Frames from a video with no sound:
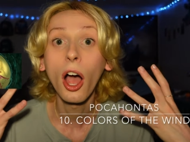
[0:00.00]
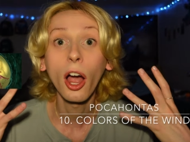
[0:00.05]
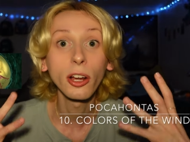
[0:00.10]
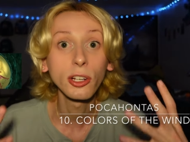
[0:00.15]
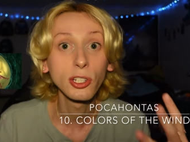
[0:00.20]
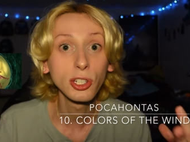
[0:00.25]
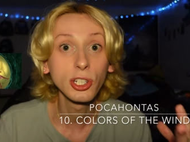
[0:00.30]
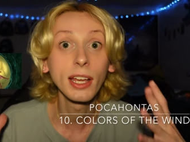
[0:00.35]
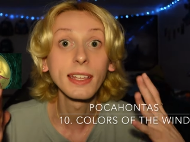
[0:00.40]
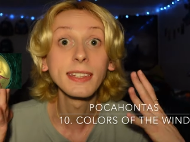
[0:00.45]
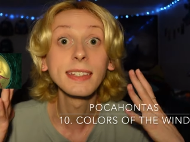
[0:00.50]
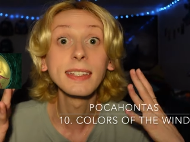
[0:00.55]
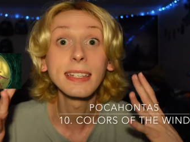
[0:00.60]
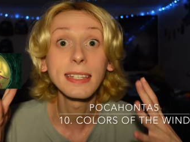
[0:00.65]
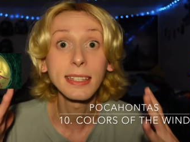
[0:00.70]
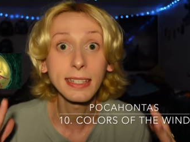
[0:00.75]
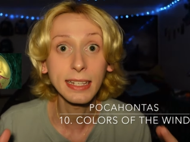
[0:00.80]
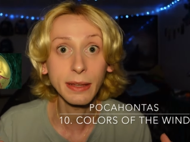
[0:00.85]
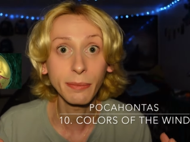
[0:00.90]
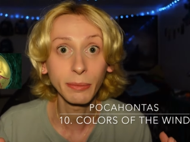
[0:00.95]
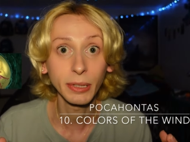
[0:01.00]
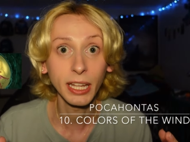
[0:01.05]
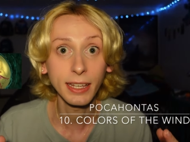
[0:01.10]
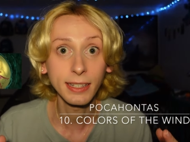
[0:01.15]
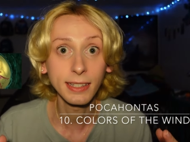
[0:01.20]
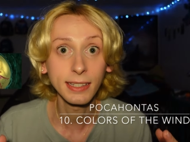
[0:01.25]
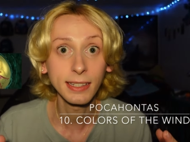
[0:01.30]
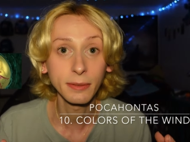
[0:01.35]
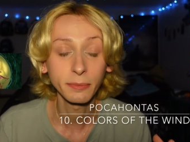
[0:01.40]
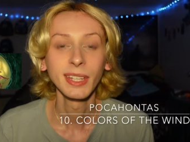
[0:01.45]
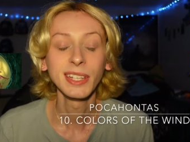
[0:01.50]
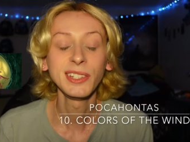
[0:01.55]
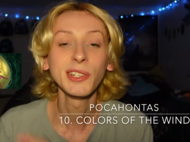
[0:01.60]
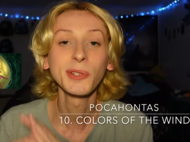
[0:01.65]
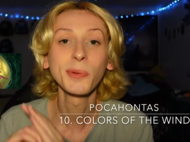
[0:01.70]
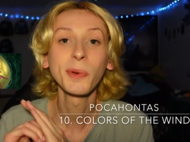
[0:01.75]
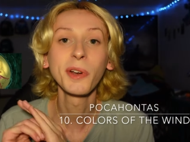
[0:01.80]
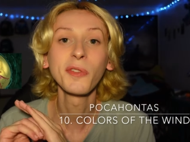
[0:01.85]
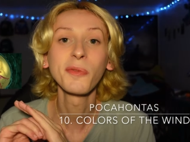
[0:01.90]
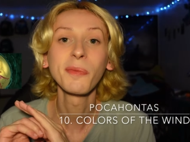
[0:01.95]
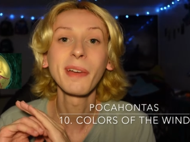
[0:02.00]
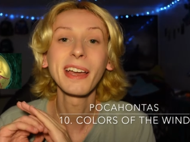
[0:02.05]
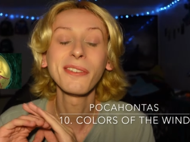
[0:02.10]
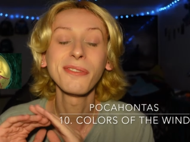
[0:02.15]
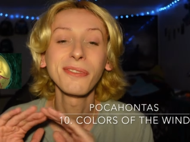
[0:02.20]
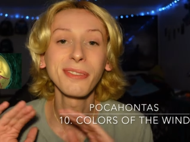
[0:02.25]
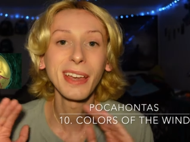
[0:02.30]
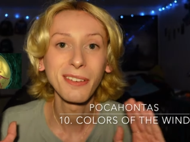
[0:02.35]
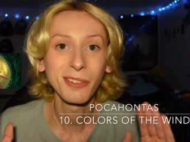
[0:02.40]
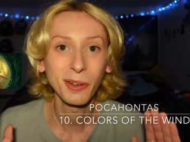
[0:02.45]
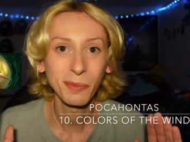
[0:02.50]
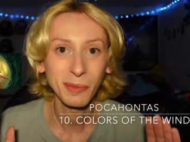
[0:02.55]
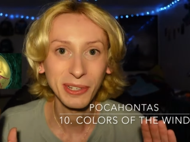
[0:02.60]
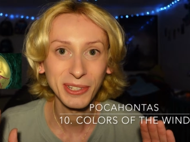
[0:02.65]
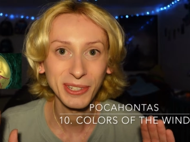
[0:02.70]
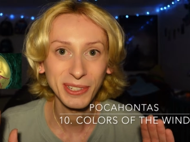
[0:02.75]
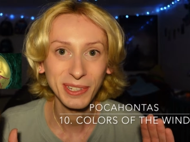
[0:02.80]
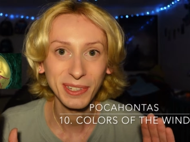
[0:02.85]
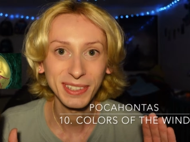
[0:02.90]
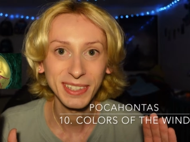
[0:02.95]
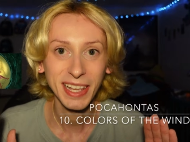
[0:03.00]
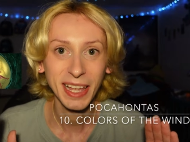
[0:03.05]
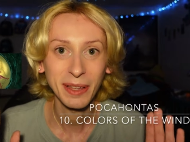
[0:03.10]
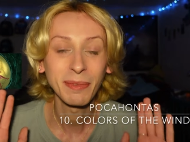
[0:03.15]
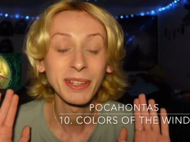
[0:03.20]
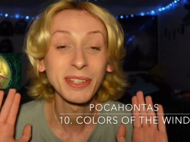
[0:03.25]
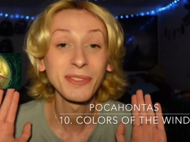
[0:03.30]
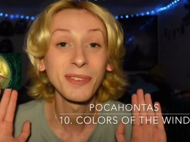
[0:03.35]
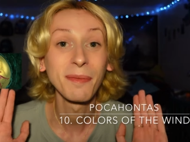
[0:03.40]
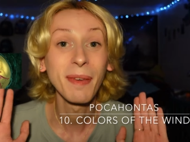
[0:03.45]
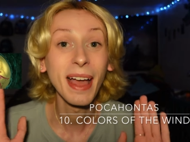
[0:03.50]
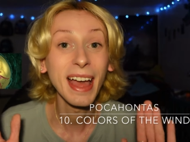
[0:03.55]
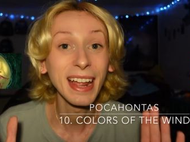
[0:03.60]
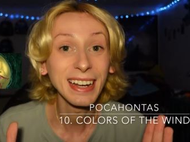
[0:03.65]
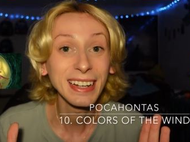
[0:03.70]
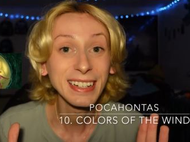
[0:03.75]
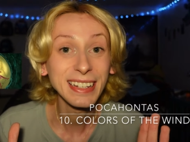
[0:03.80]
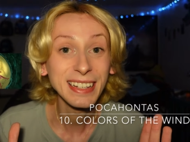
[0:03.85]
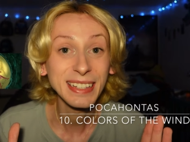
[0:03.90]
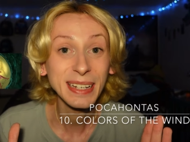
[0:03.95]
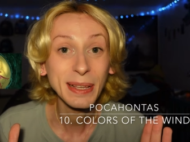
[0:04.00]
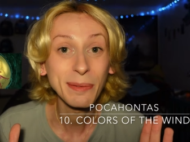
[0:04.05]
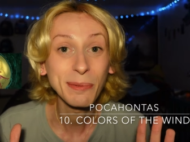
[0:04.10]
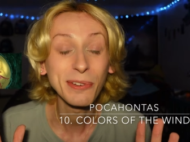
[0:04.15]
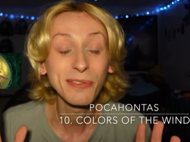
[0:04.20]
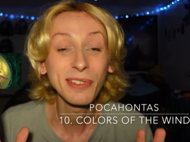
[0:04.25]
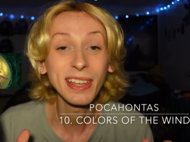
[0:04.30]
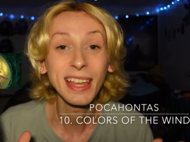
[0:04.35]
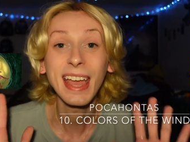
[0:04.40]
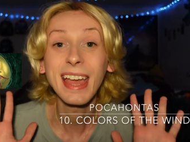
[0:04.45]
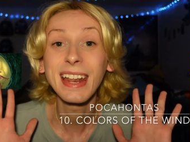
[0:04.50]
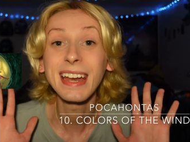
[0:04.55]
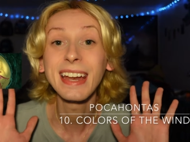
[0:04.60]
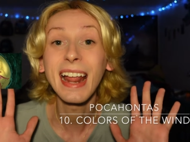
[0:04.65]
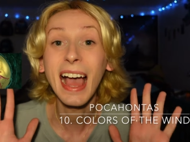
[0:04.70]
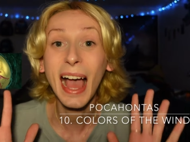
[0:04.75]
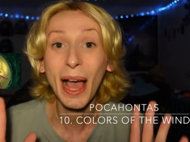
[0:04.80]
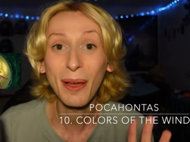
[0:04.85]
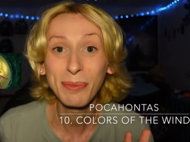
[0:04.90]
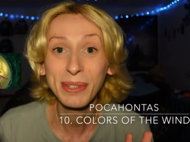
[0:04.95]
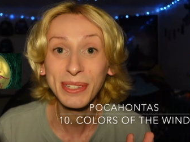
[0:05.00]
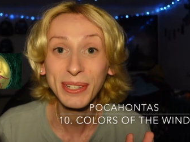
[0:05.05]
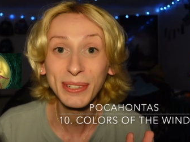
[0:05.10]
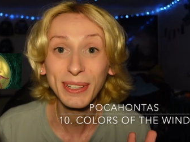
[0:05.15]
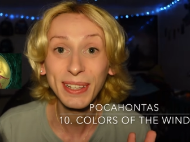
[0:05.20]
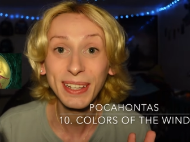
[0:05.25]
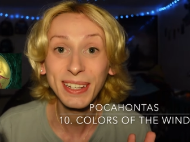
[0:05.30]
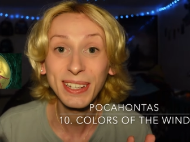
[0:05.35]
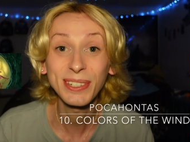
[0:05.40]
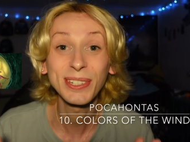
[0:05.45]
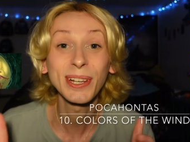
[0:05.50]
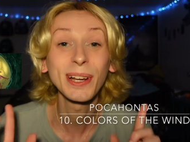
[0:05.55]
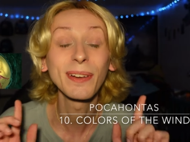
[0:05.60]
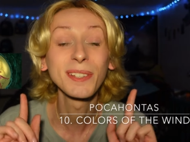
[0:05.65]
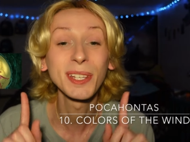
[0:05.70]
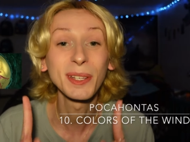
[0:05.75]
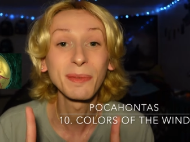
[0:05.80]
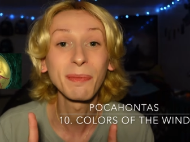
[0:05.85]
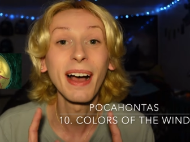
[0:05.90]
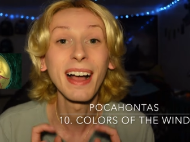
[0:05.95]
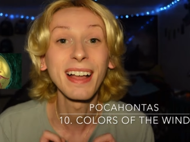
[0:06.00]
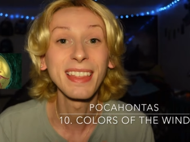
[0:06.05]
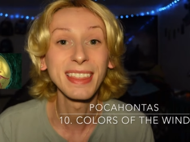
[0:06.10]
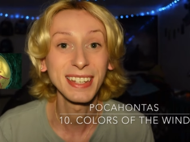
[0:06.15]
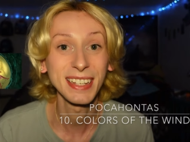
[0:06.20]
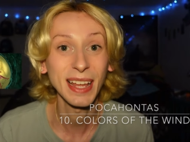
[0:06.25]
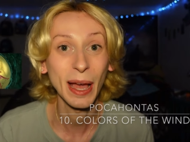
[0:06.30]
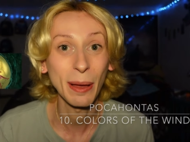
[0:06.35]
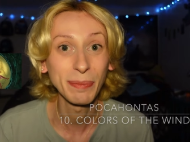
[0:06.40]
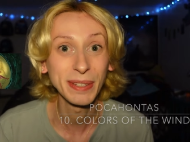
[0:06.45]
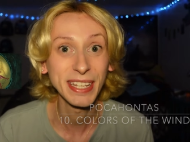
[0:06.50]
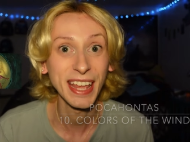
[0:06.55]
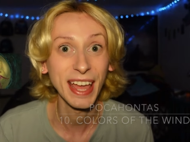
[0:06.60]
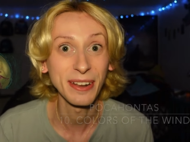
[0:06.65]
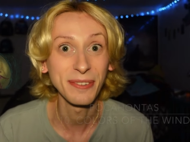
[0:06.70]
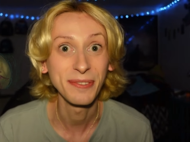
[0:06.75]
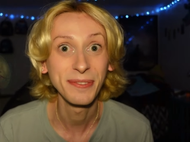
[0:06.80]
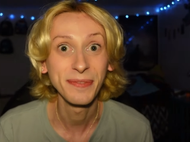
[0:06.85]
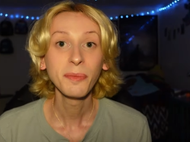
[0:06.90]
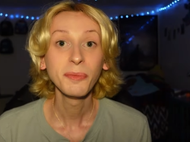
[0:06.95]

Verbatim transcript: are just seamless. This is one of my favorite musical segments from any Disney movie and it absolutely deserves a spot in the top 10.